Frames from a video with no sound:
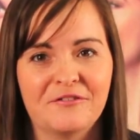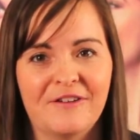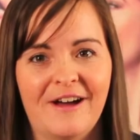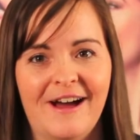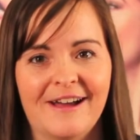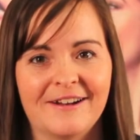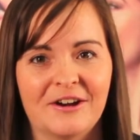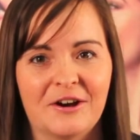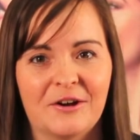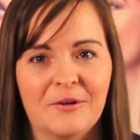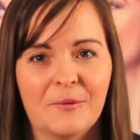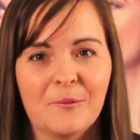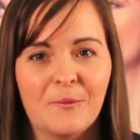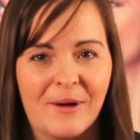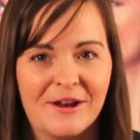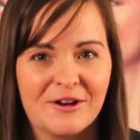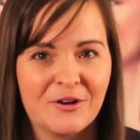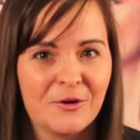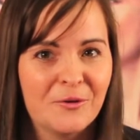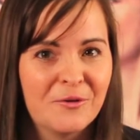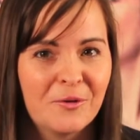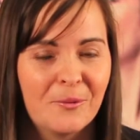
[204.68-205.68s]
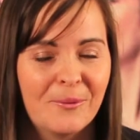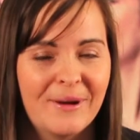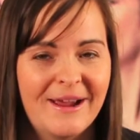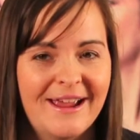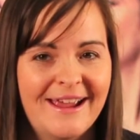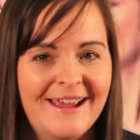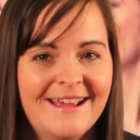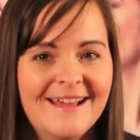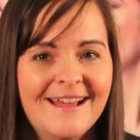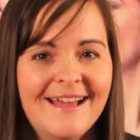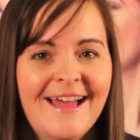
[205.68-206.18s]
and father when going
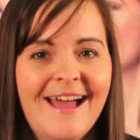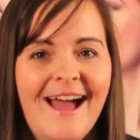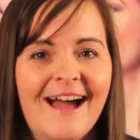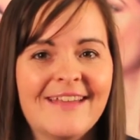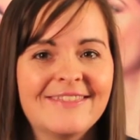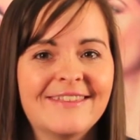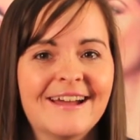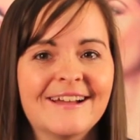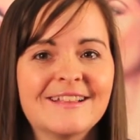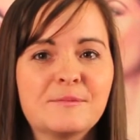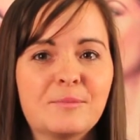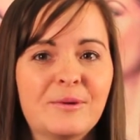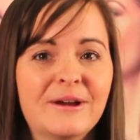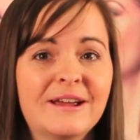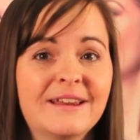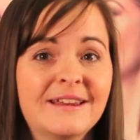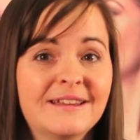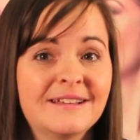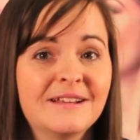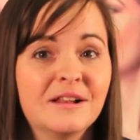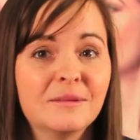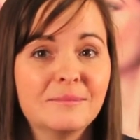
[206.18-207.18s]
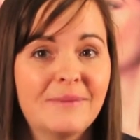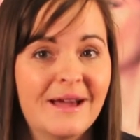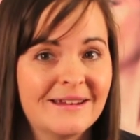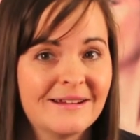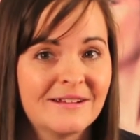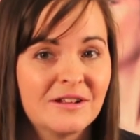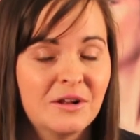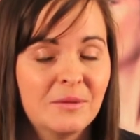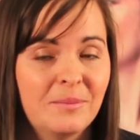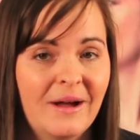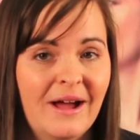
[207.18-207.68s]
away, and that's bringing a little
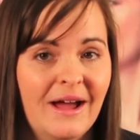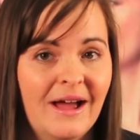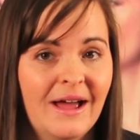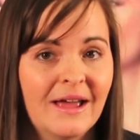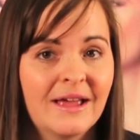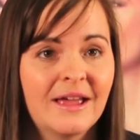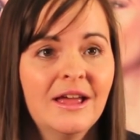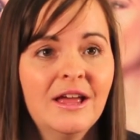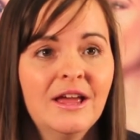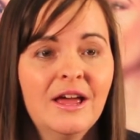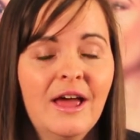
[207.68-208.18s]
medical bag.